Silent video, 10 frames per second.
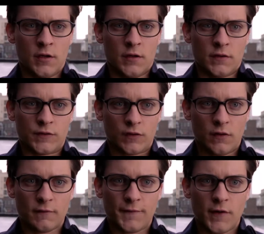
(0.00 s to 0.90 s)
you will
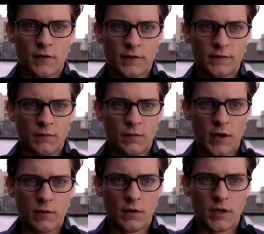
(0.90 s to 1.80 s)
not be able to
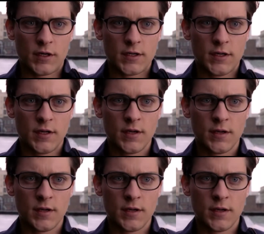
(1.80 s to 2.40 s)
focus on your next move.